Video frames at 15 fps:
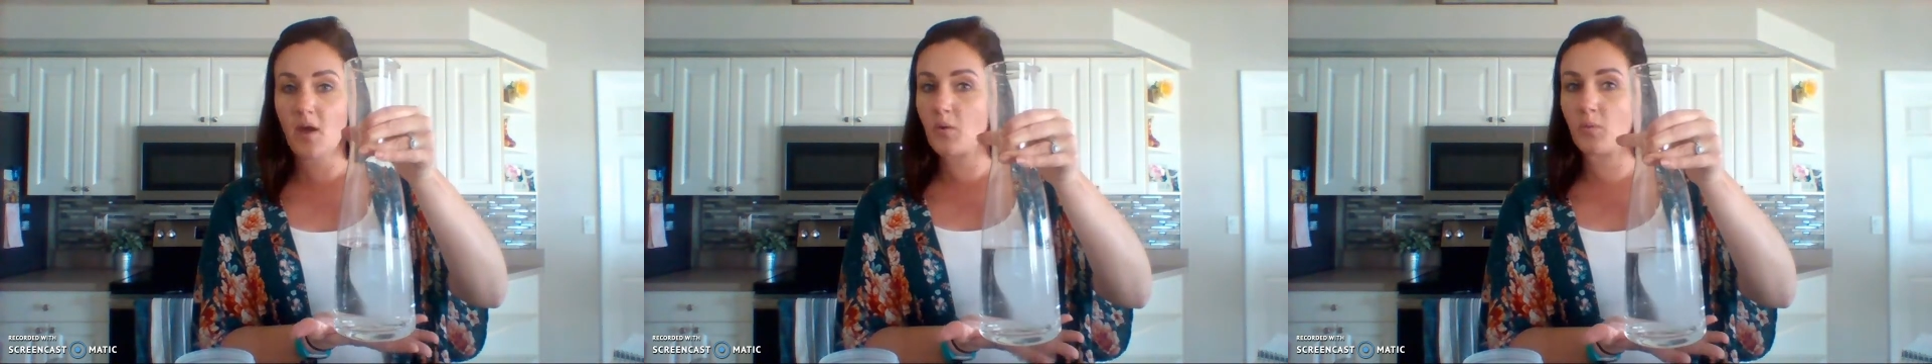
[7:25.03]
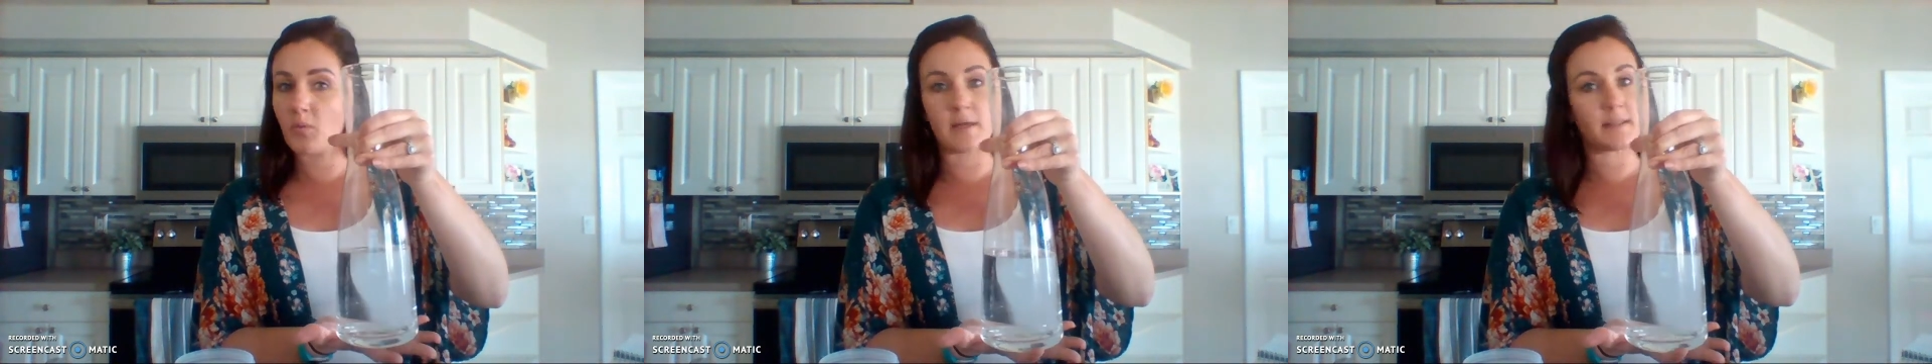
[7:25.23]

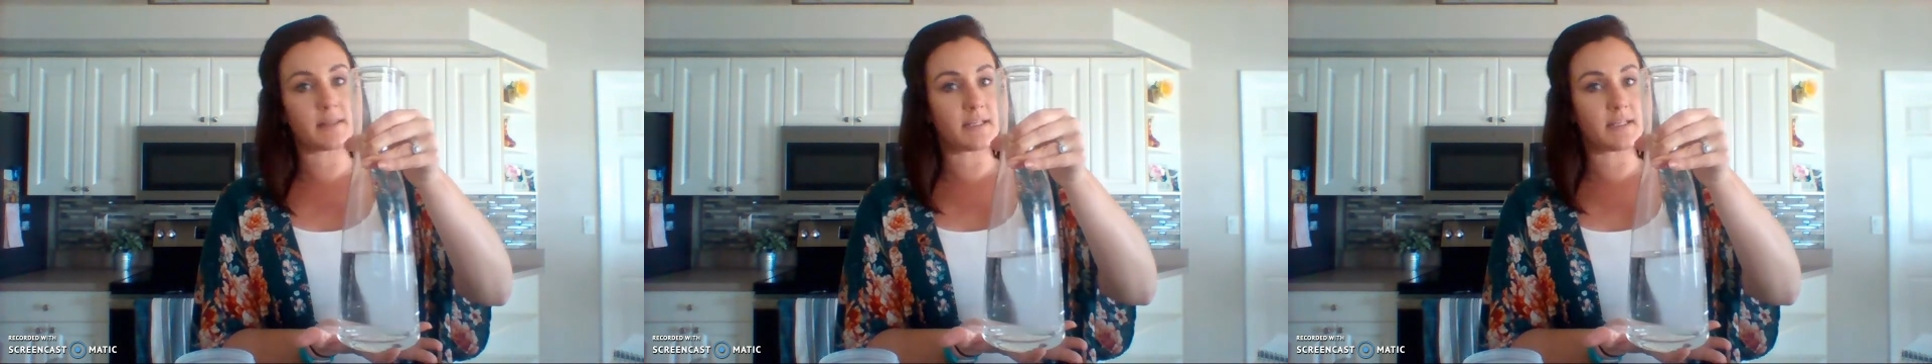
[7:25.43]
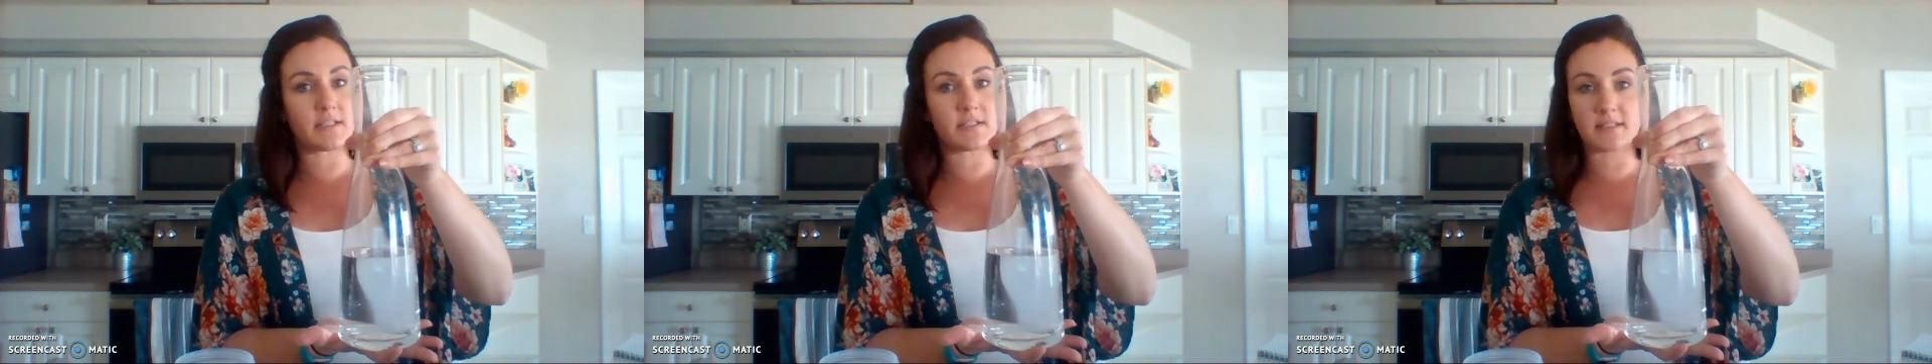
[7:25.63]
1
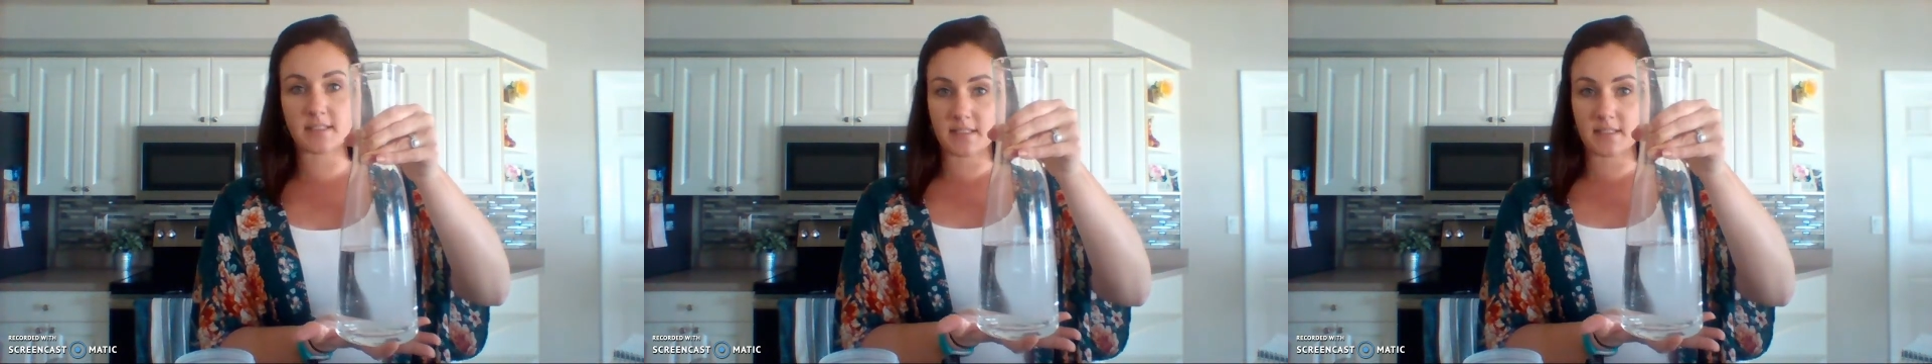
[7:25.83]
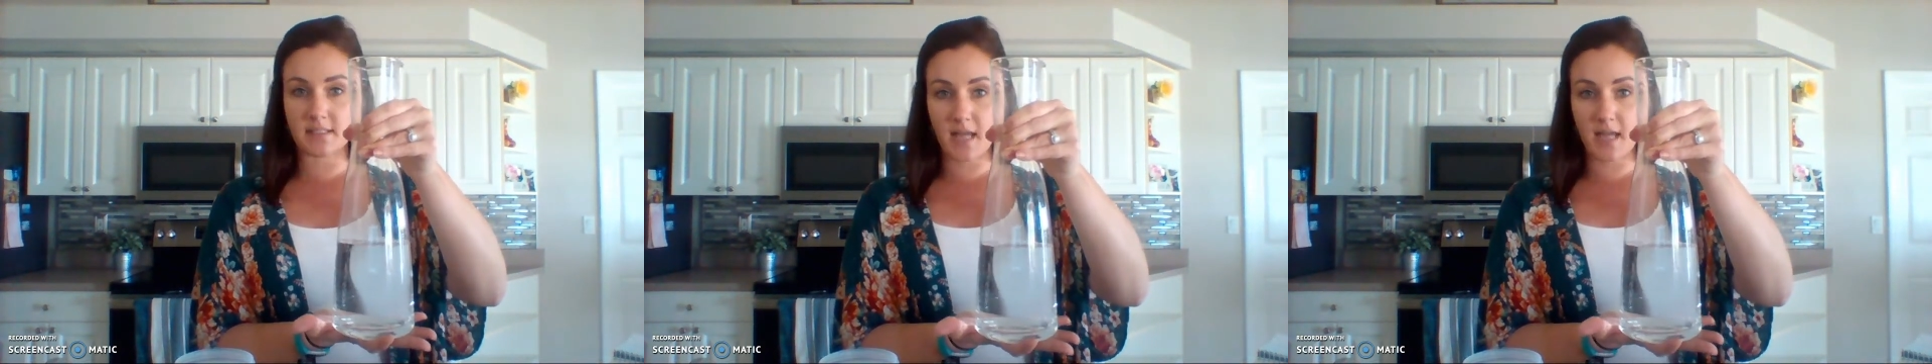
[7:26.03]
liter
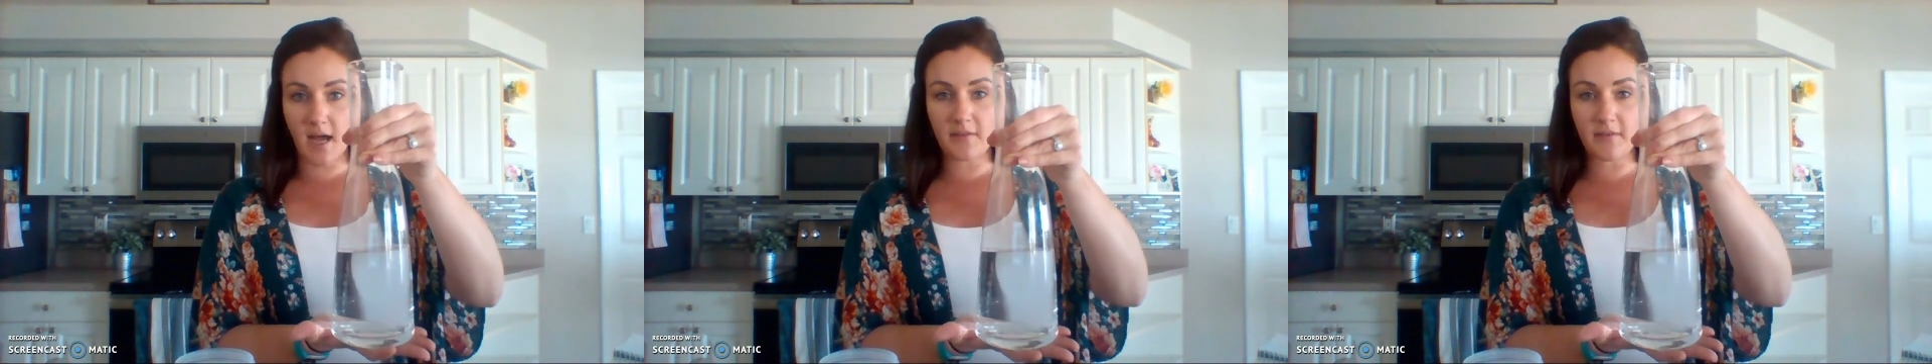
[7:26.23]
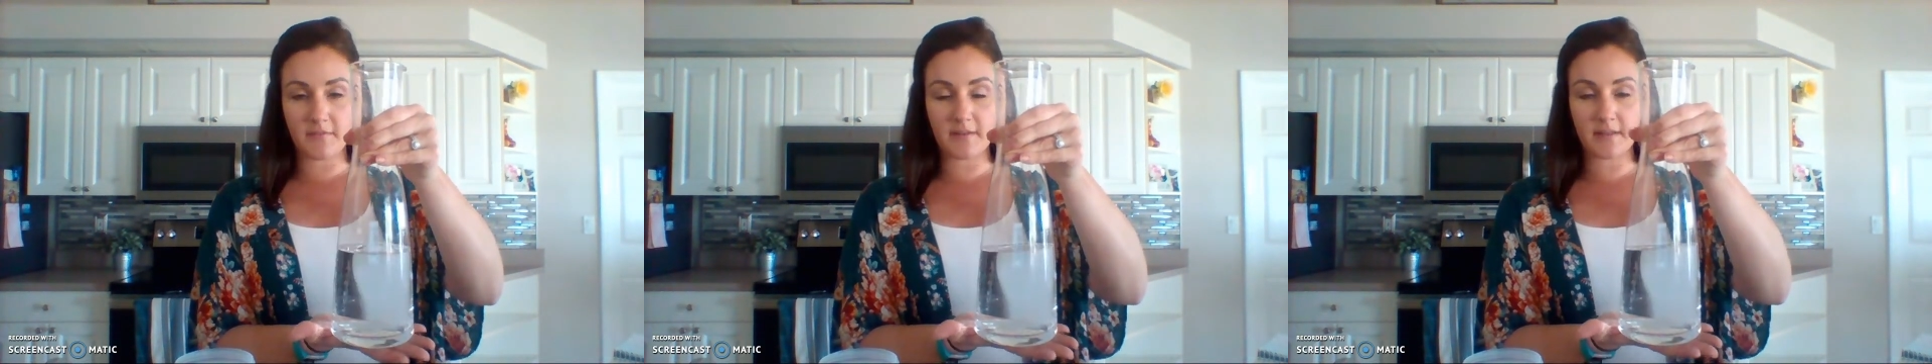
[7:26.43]
did
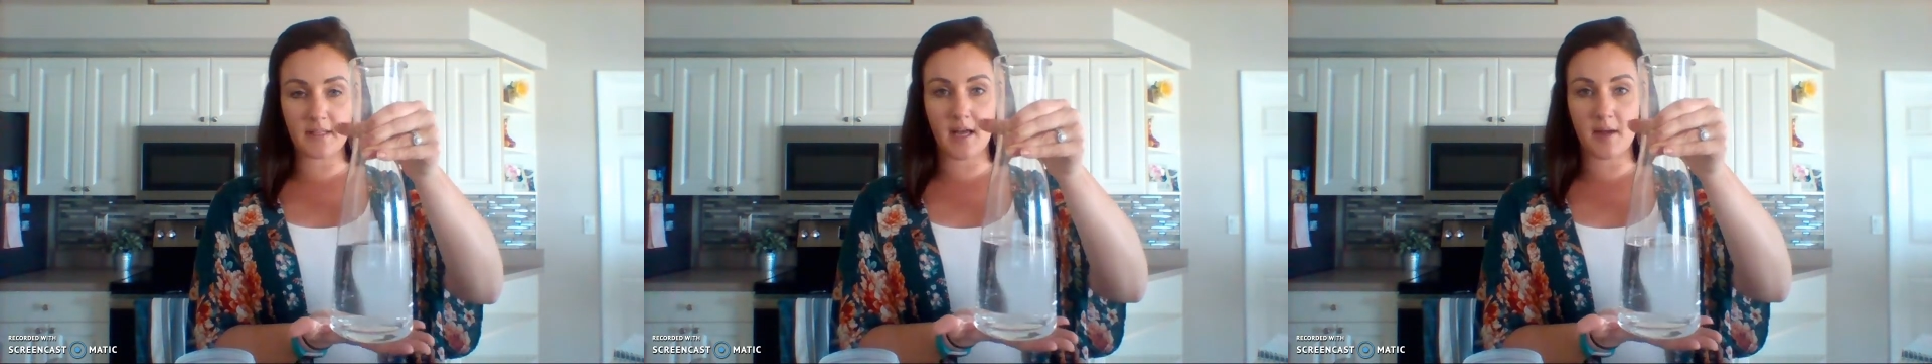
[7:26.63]
not fill